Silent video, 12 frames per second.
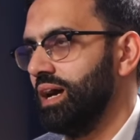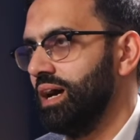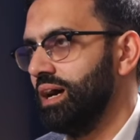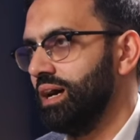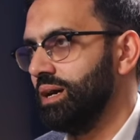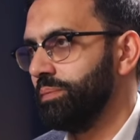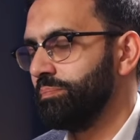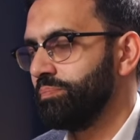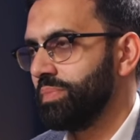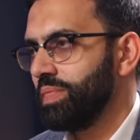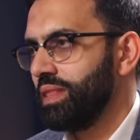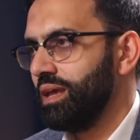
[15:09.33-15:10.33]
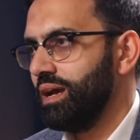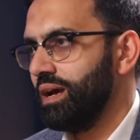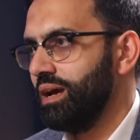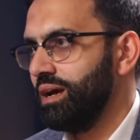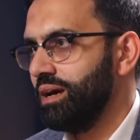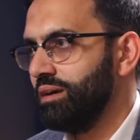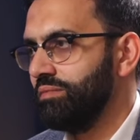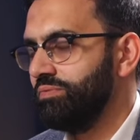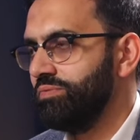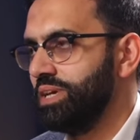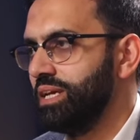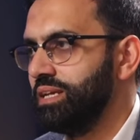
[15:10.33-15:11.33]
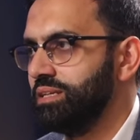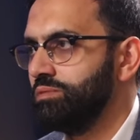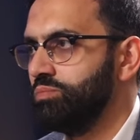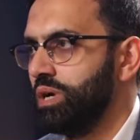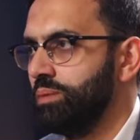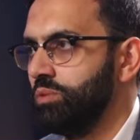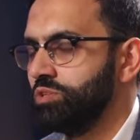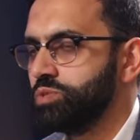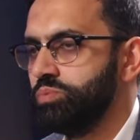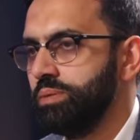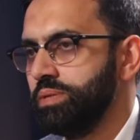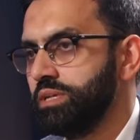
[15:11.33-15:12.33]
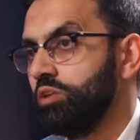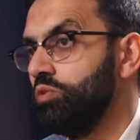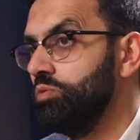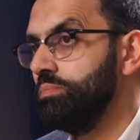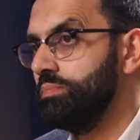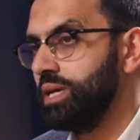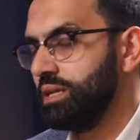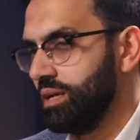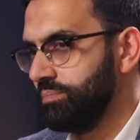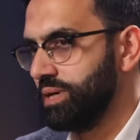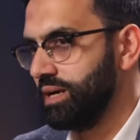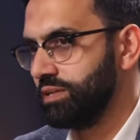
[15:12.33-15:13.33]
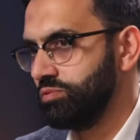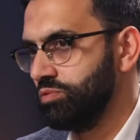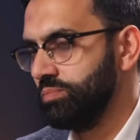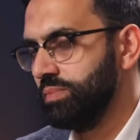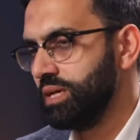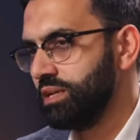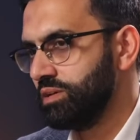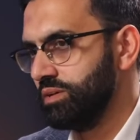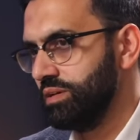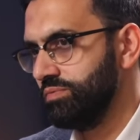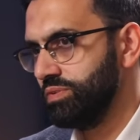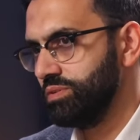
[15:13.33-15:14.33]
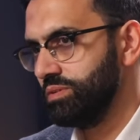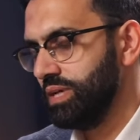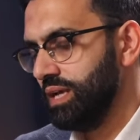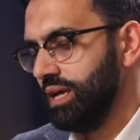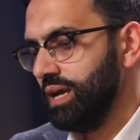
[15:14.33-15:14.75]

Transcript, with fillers: um, uh, feeling amongst women that all men are bad, all men are mm. evil. Mm.